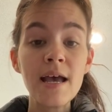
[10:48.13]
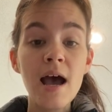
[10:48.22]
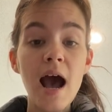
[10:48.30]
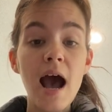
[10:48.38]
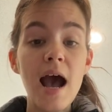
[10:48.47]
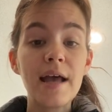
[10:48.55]

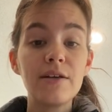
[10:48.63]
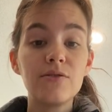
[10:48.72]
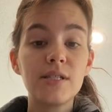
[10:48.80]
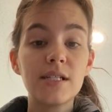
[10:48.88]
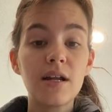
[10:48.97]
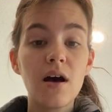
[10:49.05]
I
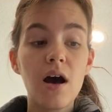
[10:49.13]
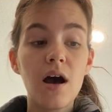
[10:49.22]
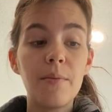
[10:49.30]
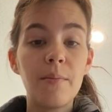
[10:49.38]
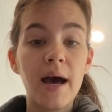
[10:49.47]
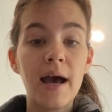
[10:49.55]
used it
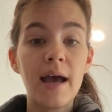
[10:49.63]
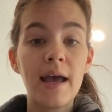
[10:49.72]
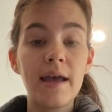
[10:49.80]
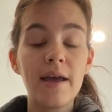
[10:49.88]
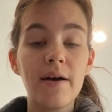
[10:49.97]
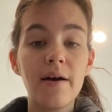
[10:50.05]
on
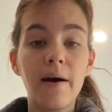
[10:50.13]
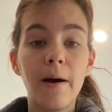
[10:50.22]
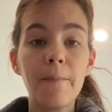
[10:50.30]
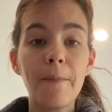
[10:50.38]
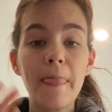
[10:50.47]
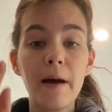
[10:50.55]
my
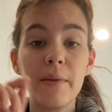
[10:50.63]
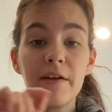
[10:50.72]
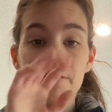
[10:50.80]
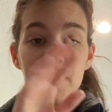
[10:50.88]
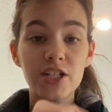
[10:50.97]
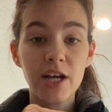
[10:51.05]
fridge.